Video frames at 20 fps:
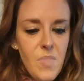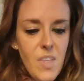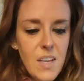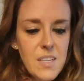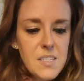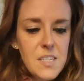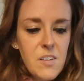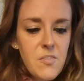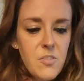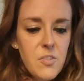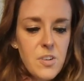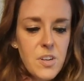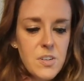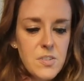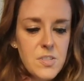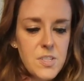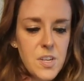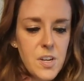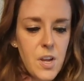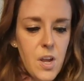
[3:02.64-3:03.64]
Several
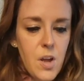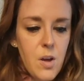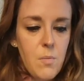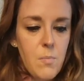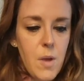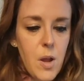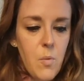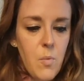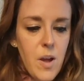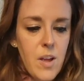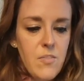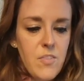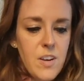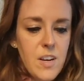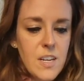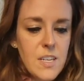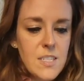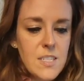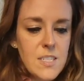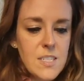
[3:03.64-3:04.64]
years ago, my wife and
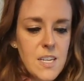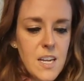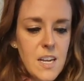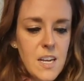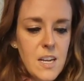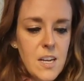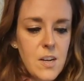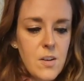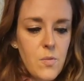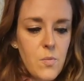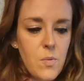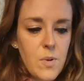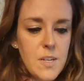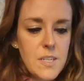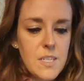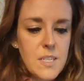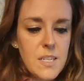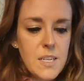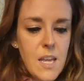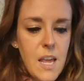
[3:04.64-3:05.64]
I stayed in a
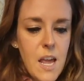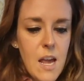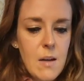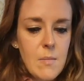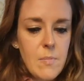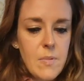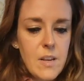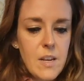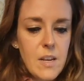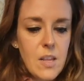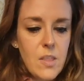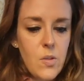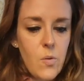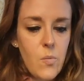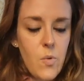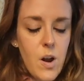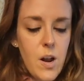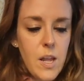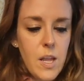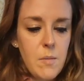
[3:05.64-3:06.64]
rented cabin in the
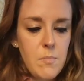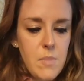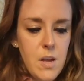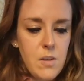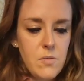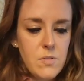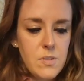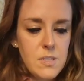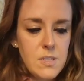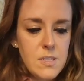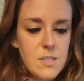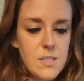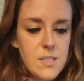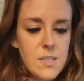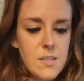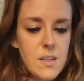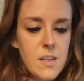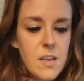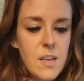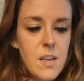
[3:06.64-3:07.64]
Rocky Mountains.
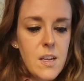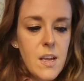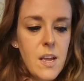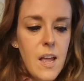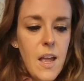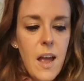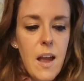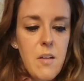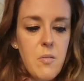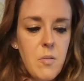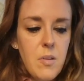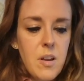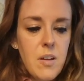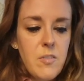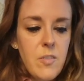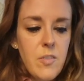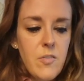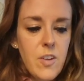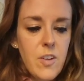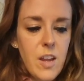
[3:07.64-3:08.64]
I will
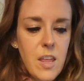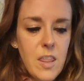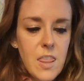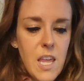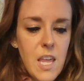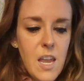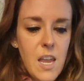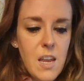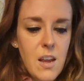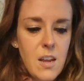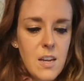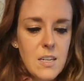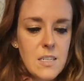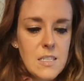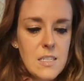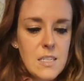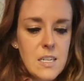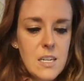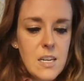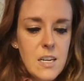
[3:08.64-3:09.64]
never forget that
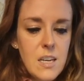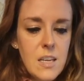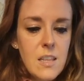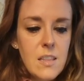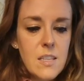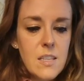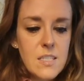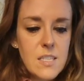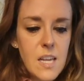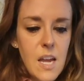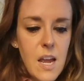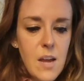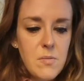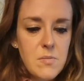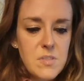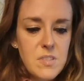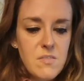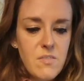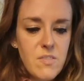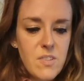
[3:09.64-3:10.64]
night. The sky
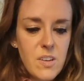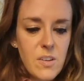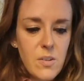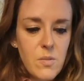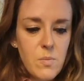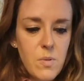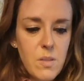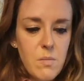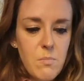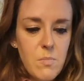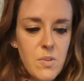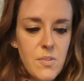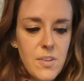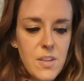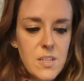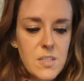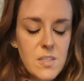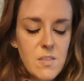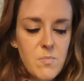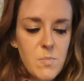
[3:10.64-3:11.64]
was filled with
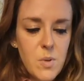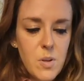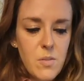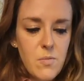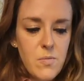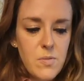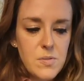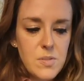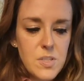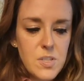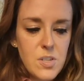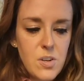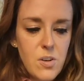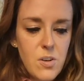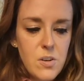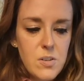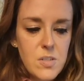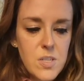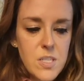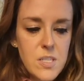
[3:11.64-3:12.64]
millions of beautiful
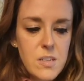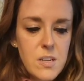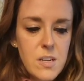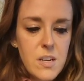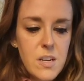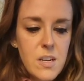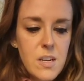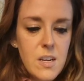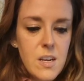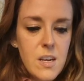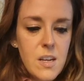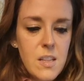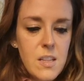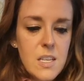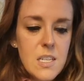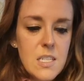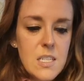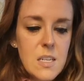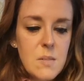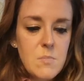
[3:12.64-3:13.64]
stars. They
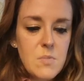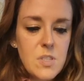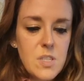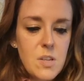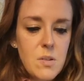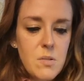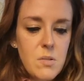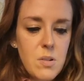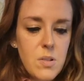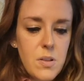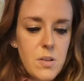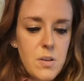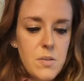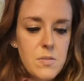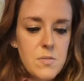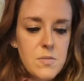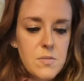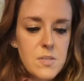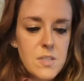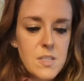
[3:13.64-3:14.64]
seemed so
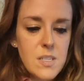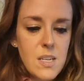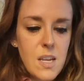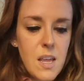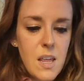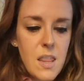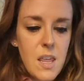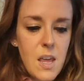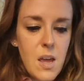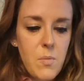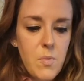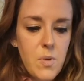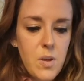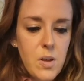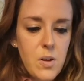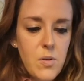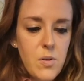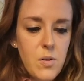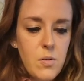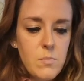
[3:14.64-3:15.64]
close so that we
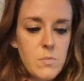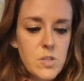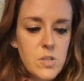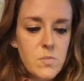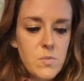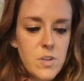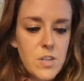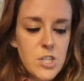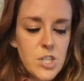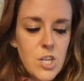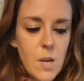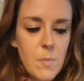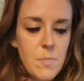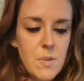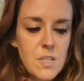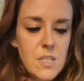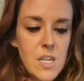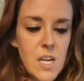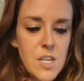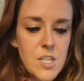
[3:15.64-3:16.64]
could almost reach up
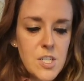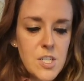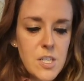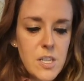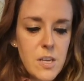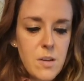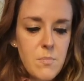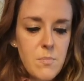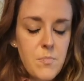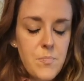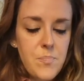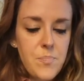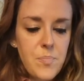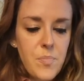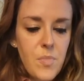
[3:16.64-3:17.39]
and touch them.